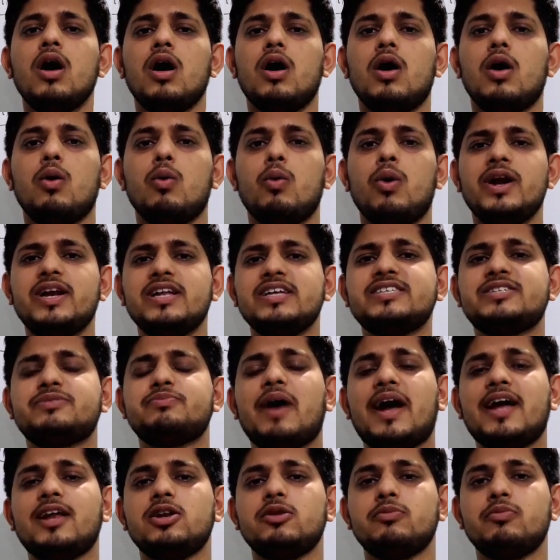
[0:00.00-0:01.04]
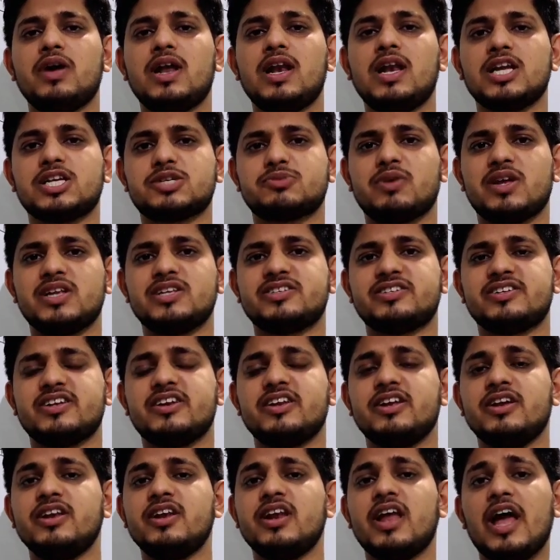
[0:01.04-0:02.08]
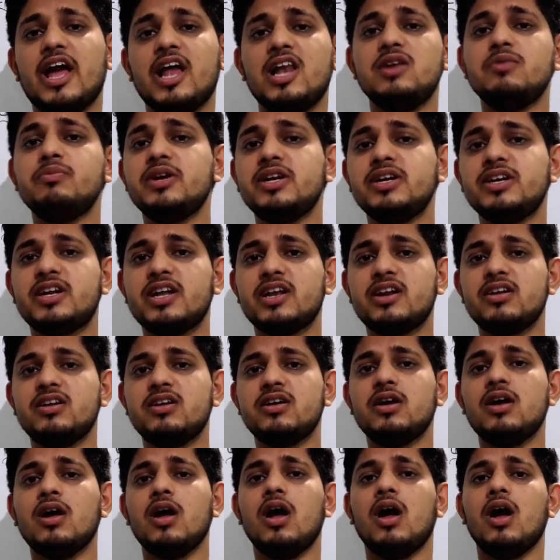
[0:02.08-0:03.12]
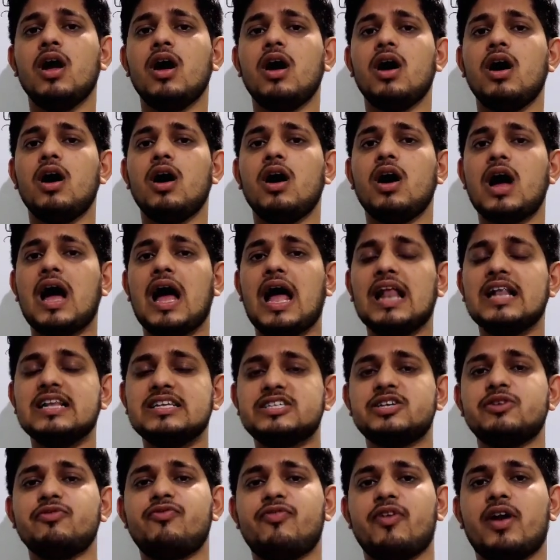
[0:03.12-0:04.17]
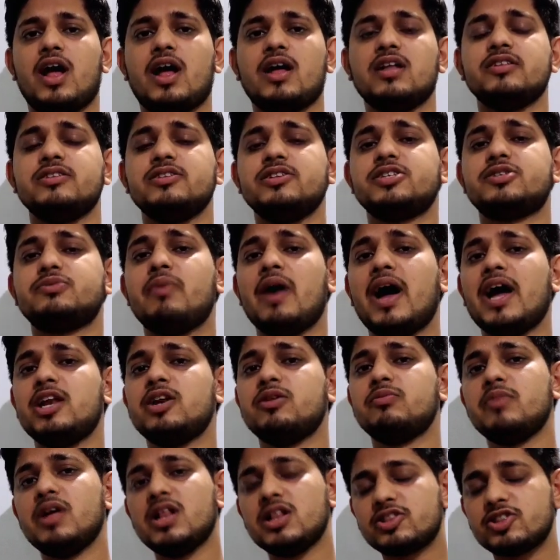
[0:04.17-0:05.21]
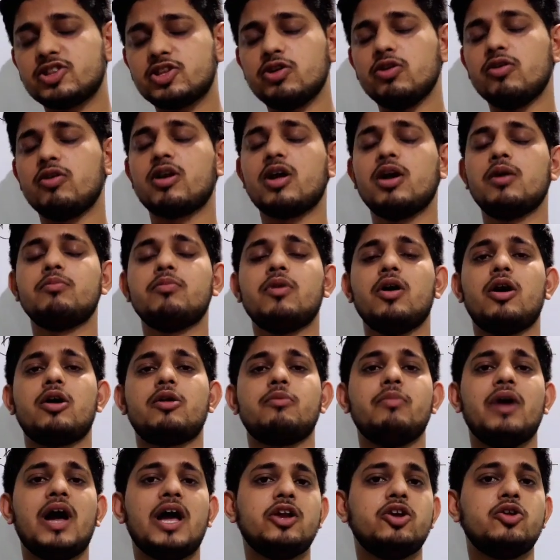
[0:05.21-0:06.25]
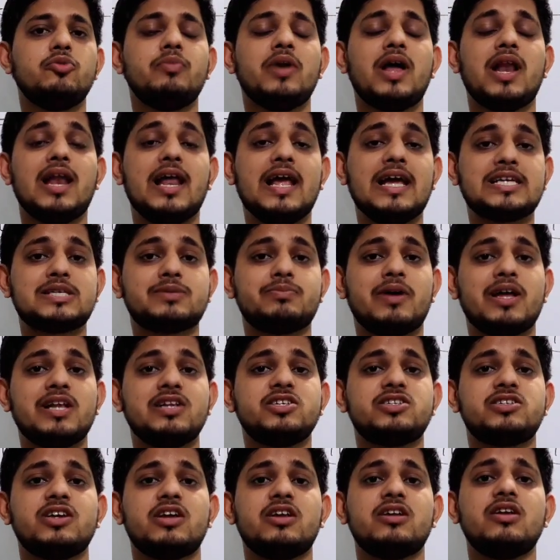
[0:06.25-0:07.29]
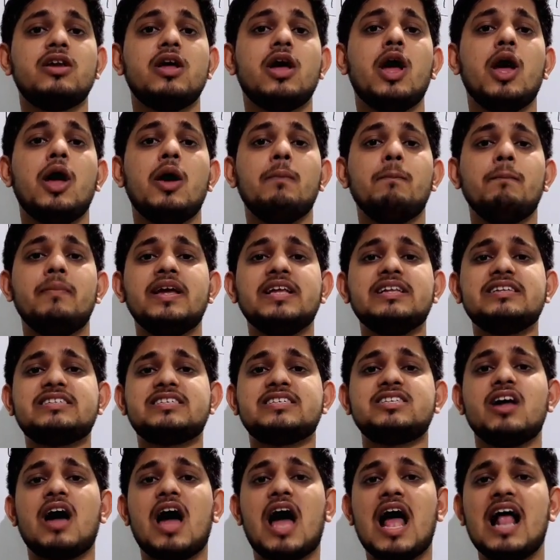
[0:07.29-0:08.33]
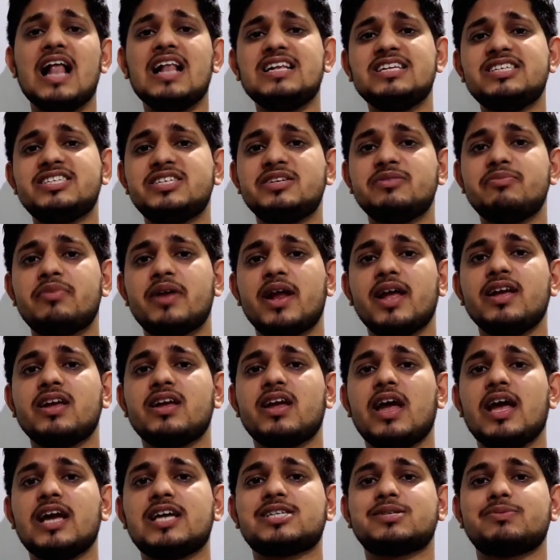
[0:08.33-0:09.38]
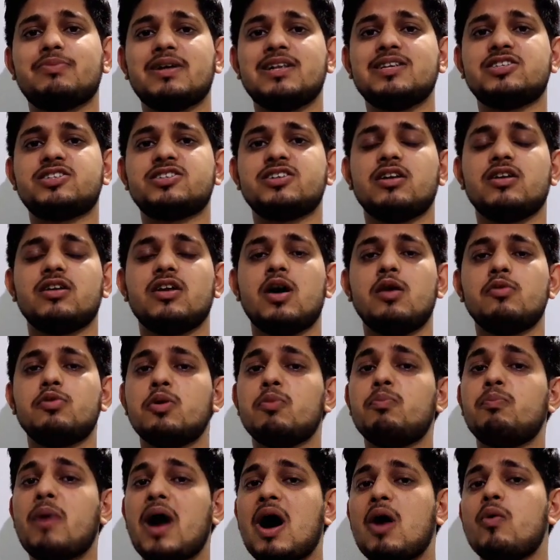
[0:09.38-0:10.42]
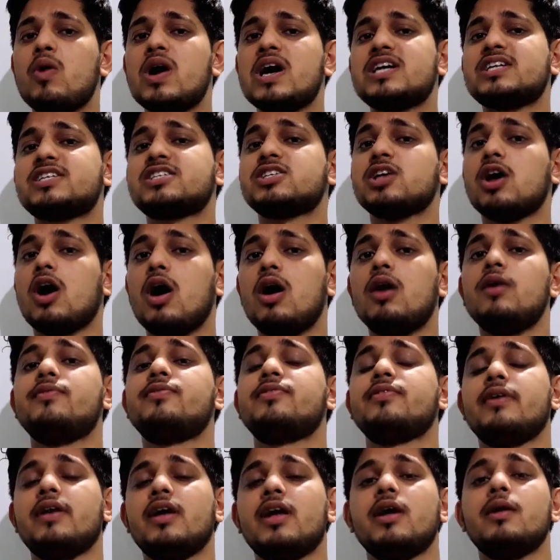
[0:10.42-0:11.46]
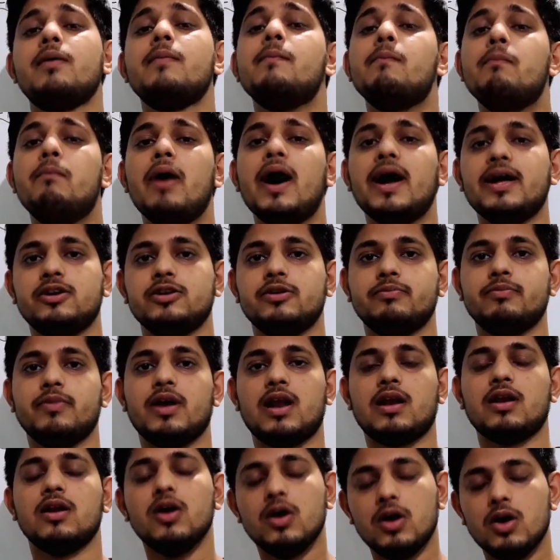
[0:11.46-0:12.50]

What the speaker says: What is binomial expansion? In elementary algebra, this binomial theorem or binomial expansion means the algebraic expansion of powers of a binomial.